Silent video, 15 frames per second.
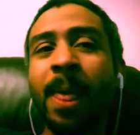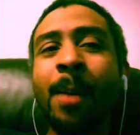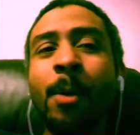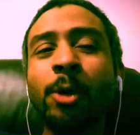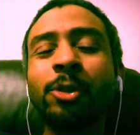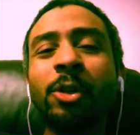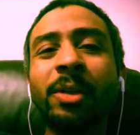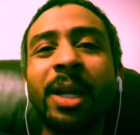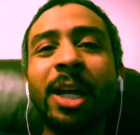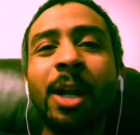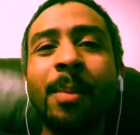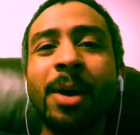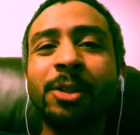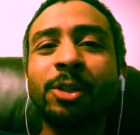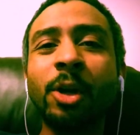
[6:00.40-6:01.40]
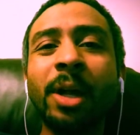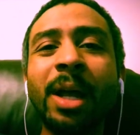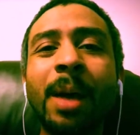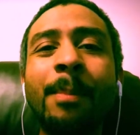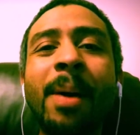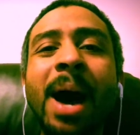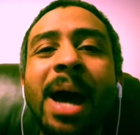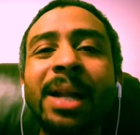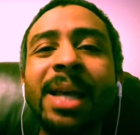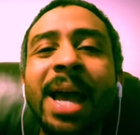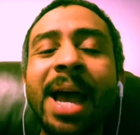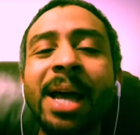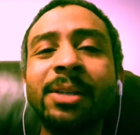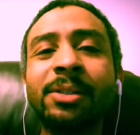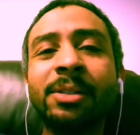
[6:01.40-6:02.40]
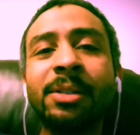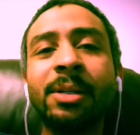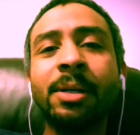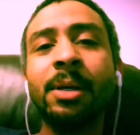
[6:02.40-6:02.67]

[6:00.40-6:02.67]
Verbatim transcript: I'm also thinking about starting a podcast.